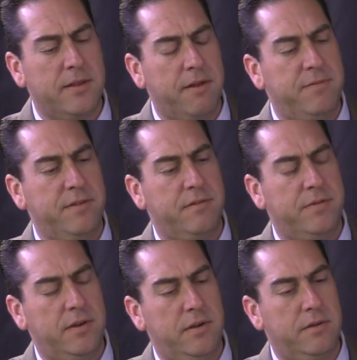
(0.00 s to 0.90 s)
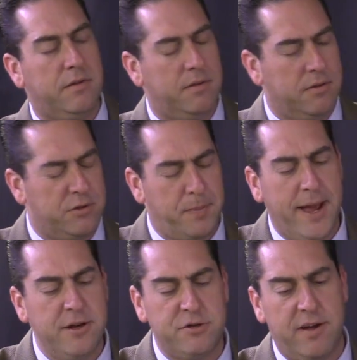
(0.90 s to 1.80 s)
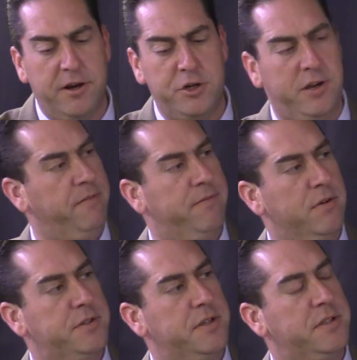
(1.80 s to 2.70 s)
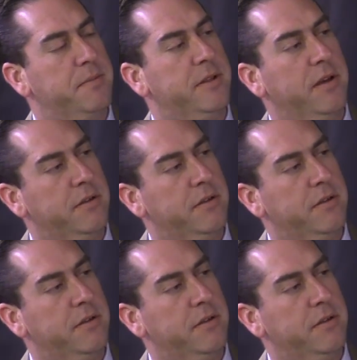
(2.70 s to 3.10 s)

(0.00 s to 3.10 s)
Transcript: that vis-a-vis Japan's strategy versus some of the other